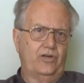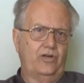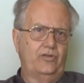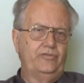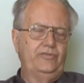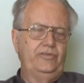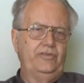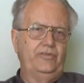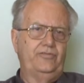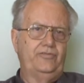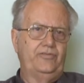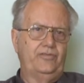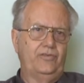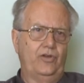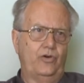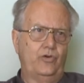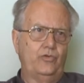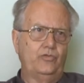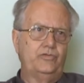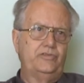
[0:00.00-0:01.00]
of the
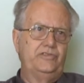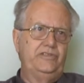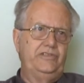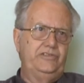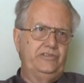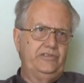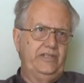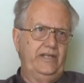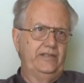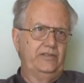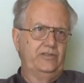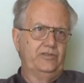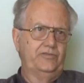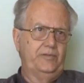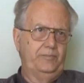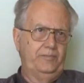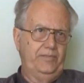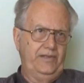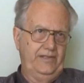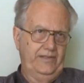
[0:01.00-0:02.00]
flows inside of
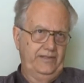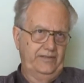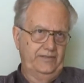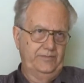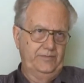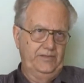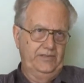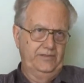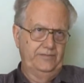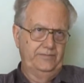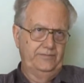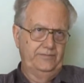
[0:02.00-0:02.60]
a plasma.